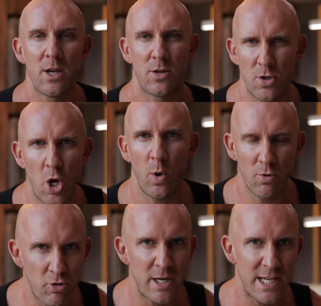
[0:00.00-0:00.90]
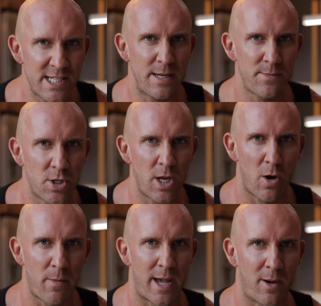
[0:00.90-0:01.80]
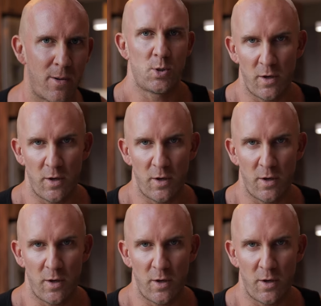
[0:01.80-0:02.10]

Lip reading: that no one really seems to know about.